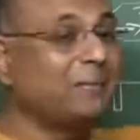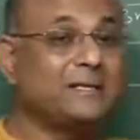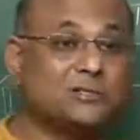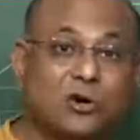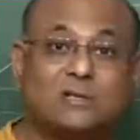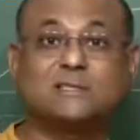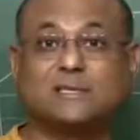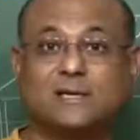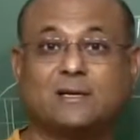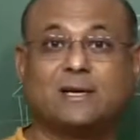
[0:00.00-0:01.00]
remains
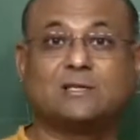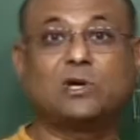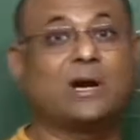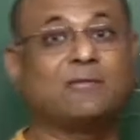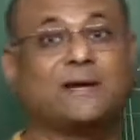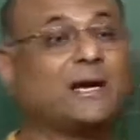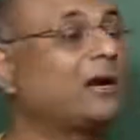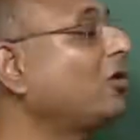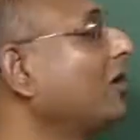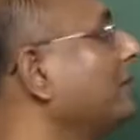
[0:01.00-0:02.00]
constant. It is not affected
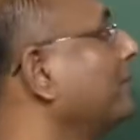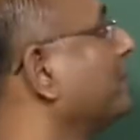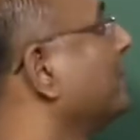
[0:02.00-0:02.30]
at all.